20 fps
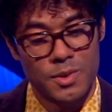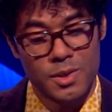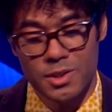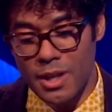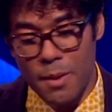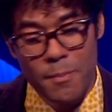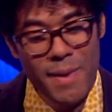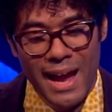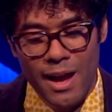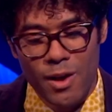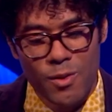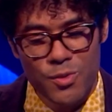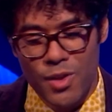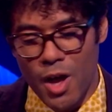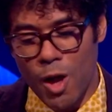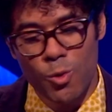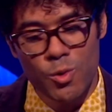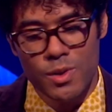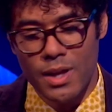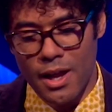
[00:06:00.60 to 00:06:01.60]
somehow the
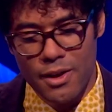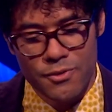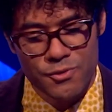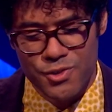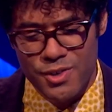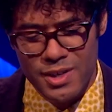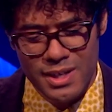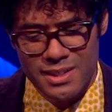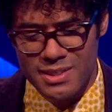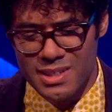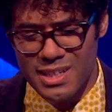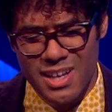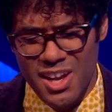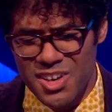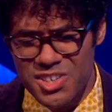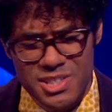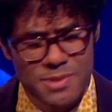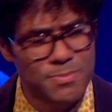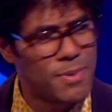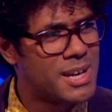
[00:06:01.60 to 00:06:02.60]
whole country's
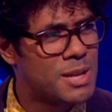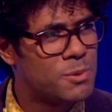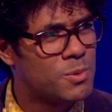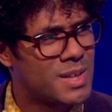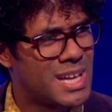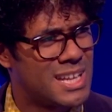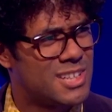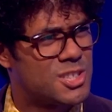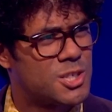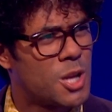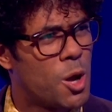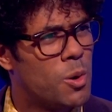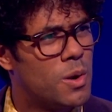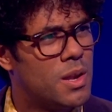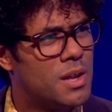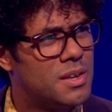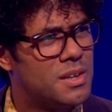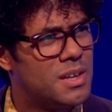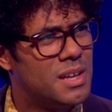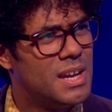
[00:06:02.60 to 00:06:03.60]
lunch money will get
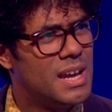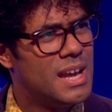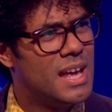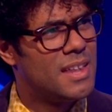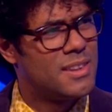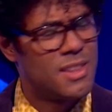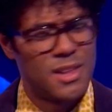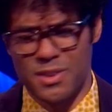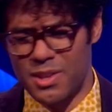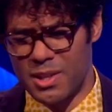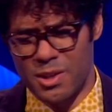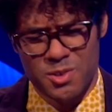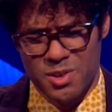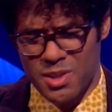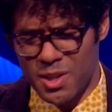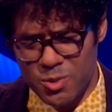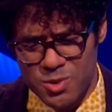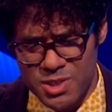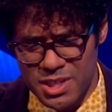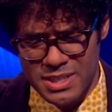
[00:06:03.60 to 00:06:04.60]
stolen, that
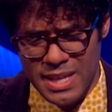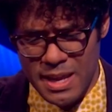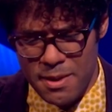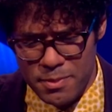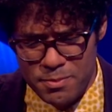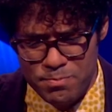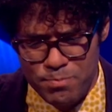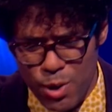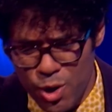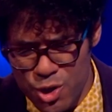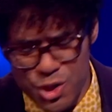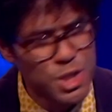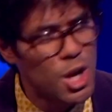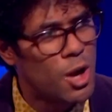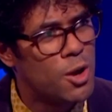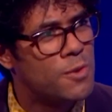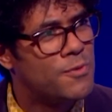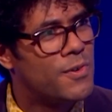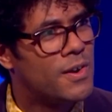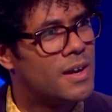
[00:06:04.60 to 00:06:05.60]
they'll just get pushed
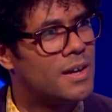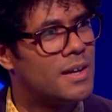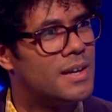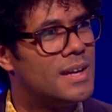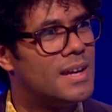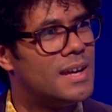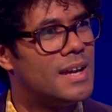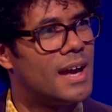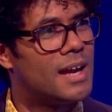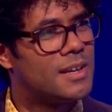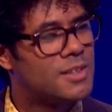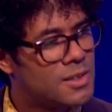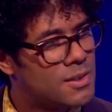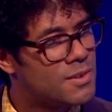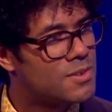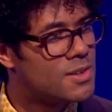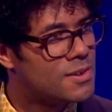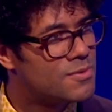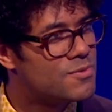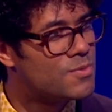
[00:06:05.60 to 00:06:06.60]
over.
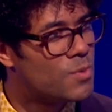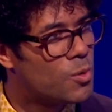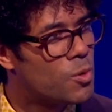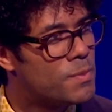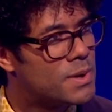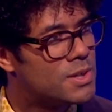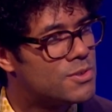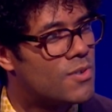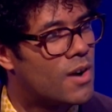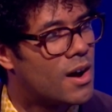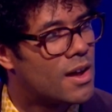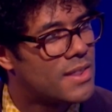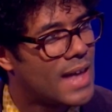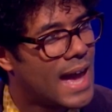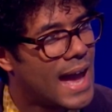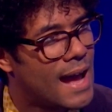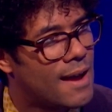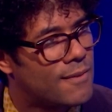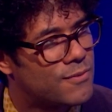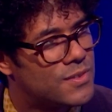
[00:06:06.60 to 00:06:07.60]
And they'd almost rather
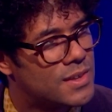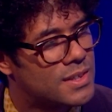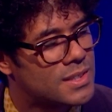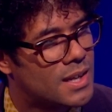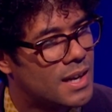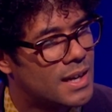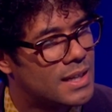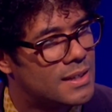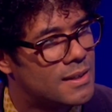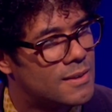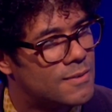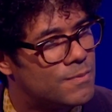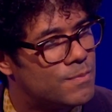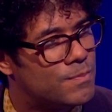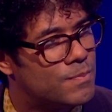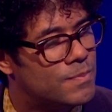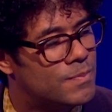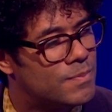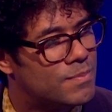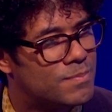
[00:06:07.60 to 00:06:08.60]
have this kind
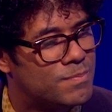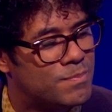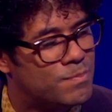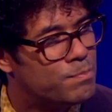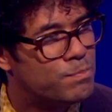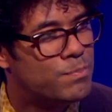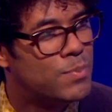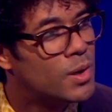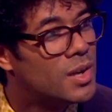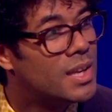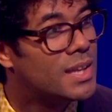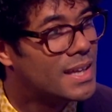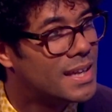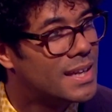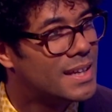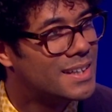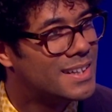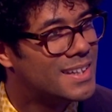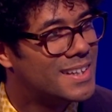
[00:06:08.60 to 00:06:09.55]
of bully.